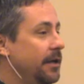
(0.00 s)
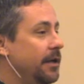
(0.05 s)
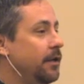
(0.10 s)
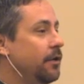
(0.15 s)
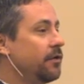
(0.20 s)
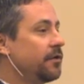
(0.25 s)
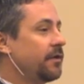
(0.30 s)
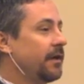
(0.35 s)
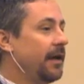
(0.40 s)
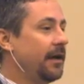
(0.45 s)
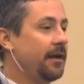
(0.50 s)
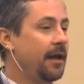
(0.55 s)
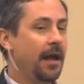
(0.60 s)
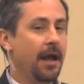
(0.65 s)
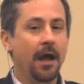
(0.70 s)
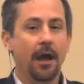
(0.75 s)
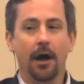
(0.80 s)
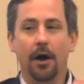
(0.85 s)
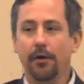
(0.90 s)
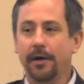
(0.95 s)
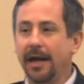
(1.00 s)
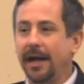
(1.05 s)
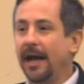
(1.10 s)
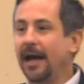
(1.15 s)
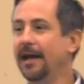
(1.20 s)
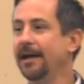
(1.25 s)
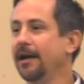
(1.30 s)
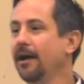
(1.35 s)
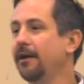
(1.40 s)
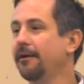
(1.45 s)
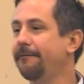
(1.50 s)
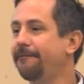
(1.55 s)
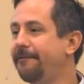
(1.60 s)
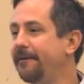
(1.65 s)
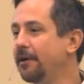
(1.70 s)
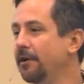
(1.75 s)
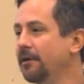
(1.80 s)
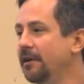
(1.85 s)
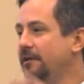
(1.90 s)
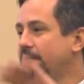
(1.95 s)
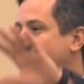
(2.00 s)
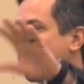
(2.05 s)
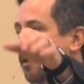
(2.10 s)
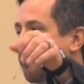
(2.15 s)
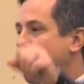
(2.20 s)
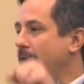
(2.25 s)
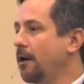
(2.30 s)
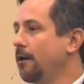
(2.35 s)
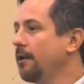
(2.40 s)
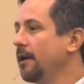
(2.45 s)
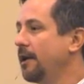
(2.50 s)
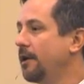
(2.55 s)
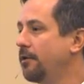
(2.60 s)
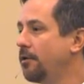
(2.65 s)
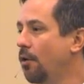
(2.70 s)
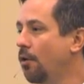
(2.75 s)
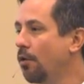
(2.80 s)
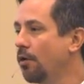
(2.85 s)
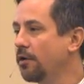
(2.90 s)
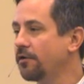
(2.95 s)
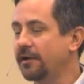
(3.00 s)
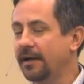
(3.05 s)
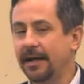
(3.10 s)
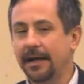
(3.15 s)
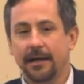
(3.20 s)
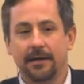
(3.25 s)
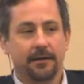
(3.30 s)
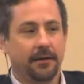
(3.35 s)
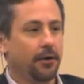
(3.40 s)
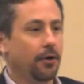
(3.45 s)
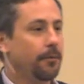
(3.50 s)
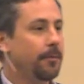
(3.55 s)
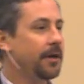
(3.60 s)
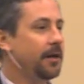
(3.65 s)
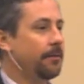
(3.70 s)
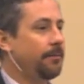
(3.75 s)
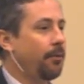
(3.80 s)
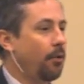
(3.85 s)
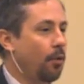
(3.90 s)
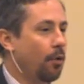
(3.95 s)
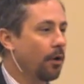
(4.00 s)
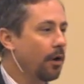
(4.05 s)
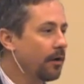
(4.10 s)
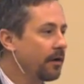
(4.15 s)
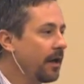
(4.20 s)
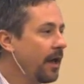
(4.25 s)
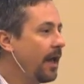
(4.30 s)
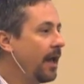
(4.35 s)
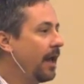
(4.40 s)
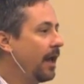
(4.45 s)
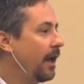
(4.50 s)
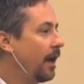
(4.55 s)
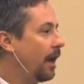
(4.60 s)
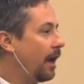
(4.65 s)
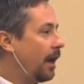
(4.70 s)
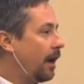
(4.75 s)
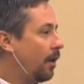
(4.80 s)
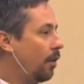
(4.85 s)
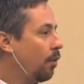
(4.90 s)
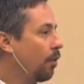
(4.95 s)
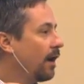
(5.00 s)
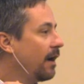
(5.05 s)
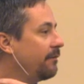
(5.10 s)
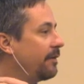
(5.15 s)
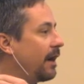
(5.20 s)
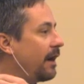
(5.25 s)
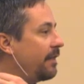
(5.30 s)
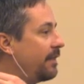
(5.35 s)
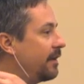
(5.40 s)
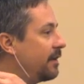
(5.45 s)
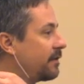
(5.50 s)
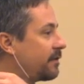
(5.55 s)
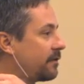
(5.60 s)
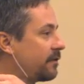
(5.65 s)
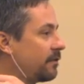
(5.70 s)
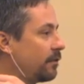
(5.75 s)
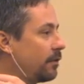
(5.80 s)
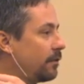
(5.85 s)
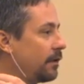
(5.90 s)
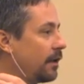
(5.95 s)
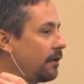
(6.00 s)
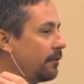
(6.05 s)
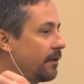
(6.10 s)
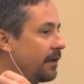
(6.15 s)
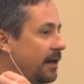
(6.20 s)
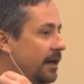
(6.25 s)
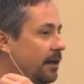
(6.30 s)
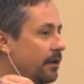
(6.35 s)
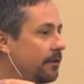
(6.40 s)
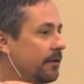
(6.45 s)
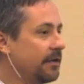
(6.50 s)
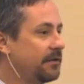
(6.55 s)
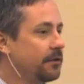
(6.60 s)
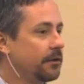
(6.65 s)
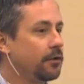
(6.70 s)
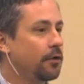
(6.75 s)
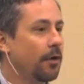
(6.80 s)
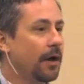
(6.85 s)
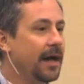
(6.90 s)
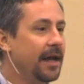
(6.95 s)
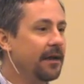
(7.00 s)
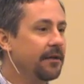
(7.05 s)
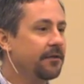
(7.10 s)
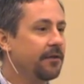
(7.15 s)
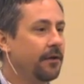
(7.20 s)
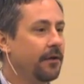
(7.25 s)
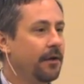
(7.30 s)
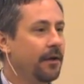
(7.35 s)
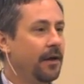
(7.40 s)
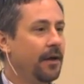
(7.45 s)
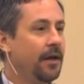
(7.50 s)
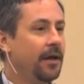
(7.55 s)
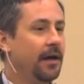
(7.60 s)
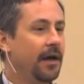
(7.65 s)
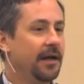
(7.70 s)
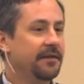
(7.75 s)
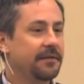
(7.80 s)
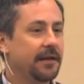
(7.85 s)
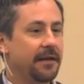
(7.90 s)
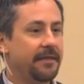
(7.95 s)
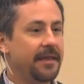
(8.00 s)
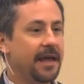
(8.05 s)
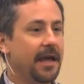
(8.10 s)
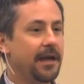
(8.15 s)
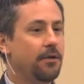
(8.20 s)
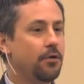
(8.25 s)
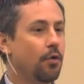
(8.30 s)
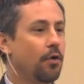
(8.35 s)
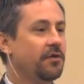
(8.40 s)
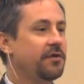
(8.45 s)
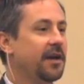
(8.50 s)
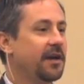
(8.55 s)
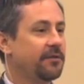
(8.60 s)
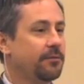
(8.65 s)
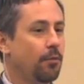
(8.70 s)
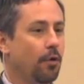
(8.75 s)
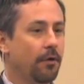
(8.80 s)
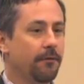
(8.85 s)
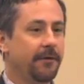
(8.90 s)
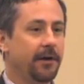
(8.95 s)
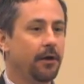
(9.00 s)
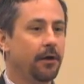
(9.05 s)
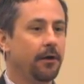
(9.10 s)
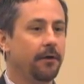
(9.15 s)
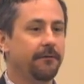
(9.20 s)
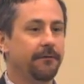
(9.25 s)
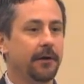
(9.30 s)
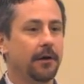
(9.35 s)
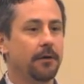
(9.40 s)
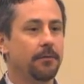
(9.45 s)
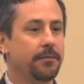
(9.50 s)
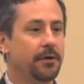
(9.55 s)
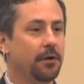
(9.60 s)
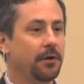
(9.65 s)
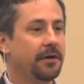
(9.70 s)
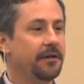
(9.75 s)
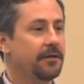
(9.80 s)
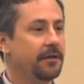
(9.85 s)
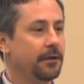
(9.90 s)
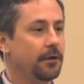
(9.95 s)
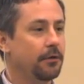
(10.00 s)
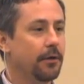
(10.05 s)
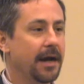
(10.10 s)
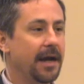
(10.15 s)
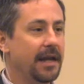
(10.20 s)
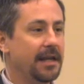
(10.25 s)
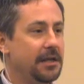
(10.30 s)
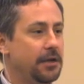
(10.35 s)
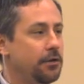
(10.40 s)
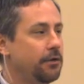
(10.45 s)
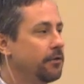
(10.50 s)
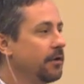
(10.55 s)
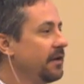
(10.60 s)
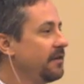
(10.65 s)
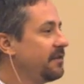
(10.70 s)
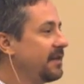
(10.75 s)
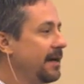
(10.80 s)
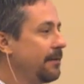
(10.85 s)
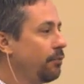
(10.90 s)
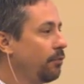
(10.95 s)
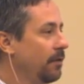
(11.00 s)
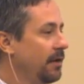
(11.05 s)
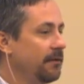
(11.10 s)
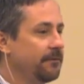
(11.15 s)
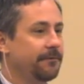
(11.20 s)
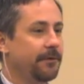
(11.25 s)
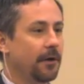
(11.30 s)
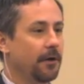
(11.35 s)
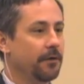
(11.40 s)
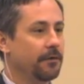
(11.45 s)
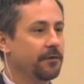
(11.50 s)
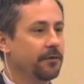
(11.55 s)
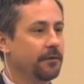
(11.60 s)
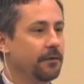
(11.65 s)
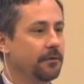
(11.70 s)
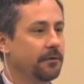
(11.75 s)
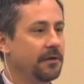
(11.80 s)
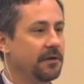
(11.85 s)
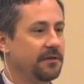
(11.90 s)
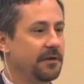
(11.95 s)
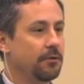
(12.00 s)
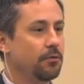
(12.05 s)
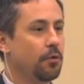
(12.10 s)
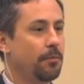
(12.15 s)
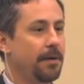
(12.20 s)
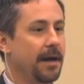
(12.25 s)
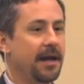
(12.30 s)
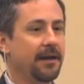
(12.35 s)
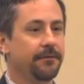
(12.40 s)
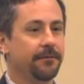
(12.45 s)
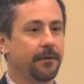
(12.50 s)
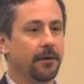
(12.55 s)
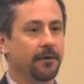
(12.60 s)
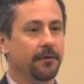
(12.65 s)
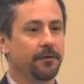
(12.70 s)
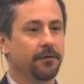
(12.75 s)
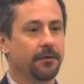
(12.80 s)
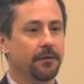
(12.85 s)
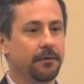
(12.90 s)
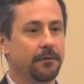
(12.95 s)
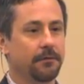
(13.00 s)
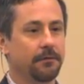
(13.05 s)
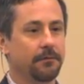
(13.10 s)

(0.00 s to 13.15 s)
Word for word: you, say, okay, I got a field, it's primarily a Norge, I got a little bit of pork, uh, or I've got this soil over here that's a grant. I say that Norge has more variability than grant, you grid sample it first, because it will pay first